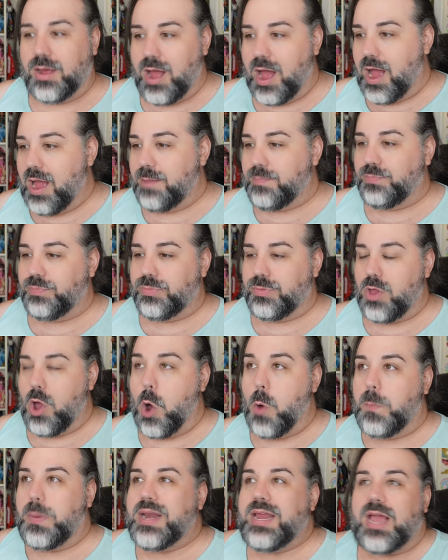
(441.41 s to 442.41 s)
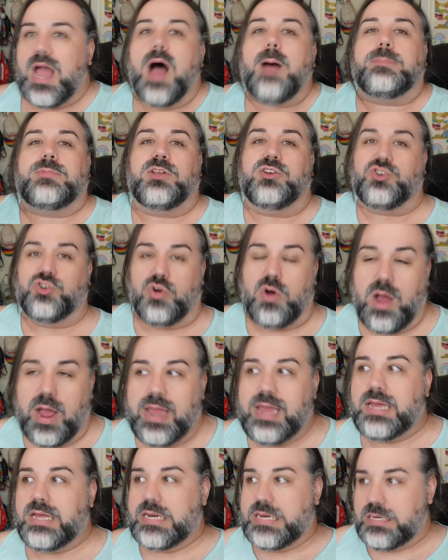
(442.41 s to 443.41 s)
I'm opening up to
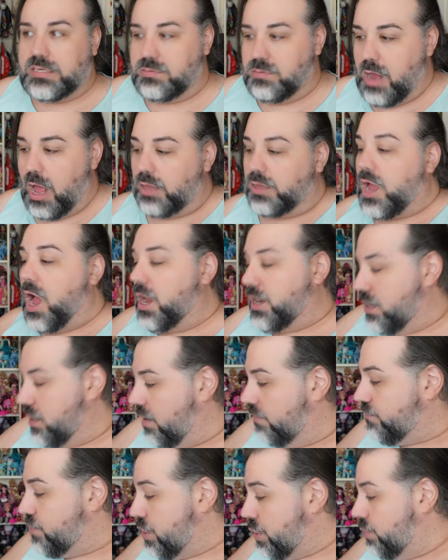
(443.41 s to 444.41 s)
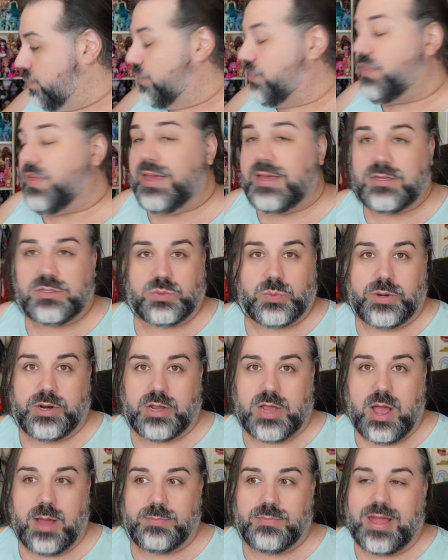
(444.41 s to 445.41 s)
trying a lot of new things when
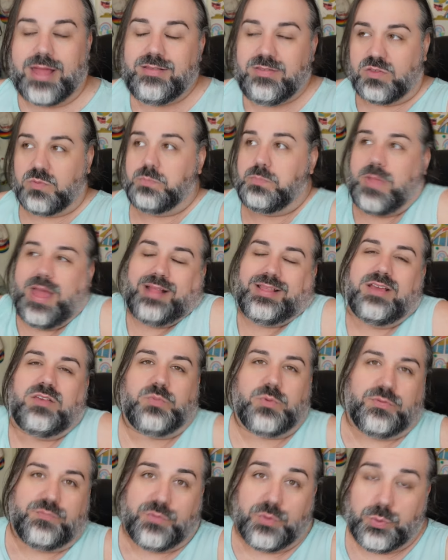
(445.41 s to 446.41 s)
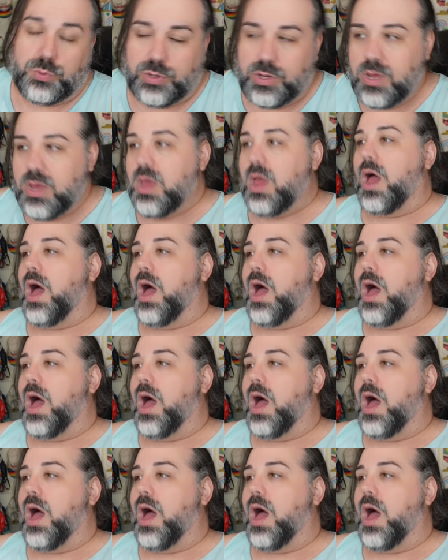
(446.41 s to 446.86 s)
it comes, at, at least with food.